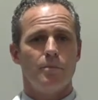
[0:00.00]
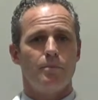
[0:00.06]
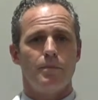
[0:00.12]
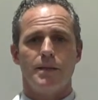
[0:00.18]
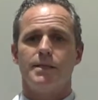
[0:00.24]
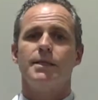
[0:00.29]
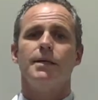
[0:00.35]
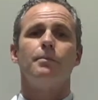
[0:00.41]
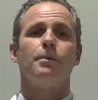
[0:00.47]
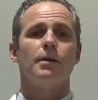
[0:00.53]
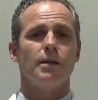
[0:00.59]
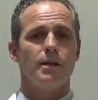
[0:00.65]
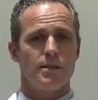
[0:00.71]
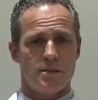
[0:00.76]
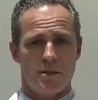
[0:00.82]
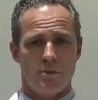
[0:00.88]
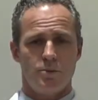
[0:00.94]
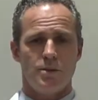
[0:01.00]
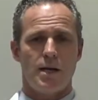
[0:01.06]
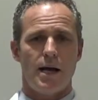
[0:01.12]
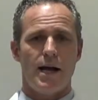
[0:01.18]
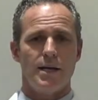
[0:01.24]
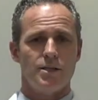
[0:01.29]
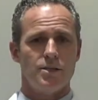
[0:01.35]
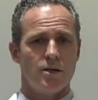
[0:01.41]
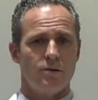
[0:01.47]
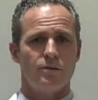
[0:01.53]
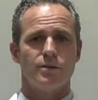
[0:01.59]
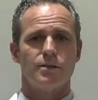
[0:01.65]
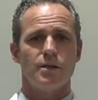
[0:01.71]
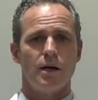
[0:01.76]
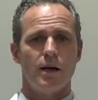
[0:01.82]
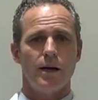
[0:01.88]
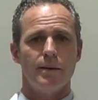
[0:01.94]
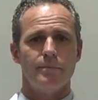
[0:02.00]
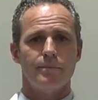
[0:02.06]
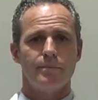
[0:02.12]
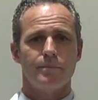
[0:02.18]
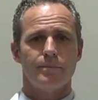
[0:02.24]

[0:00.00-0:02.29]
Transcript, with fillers: but typically subsides over time.